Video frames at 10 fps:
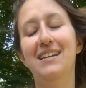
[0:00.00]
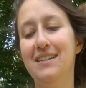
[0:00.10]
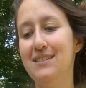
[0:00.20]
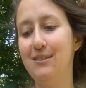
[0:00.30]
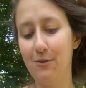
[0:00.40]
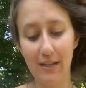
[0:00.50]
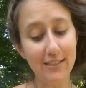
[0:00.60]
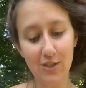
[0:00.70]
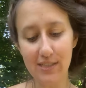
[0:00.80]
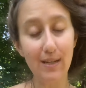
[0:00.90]
So
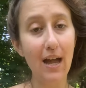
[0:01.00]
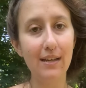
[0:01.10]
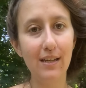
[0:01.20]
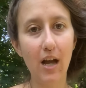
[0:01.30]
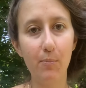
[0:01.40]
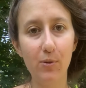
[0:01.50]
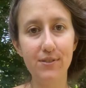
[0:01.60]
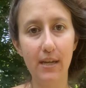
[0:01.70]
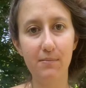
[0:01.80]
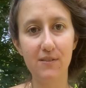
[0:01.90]
that's just a couple
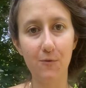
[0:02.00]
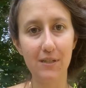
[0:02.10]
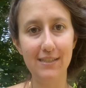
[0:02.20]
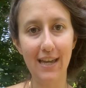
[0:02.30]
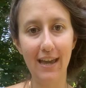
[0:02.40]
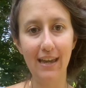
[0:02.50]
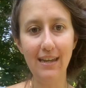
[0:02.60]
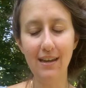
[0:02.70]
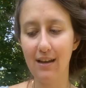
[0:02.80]
tips for the day.